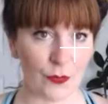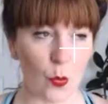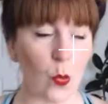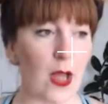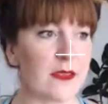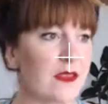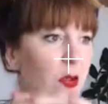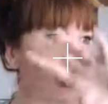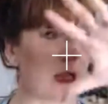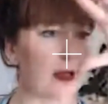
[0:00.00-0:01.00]
What's
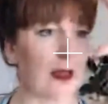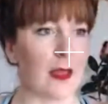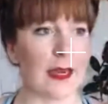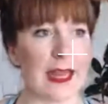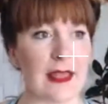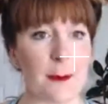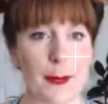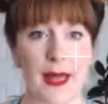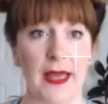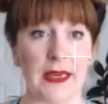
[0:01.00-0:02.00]
going on in the
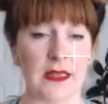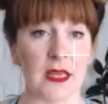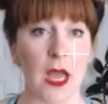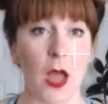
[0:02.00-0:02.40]
mind?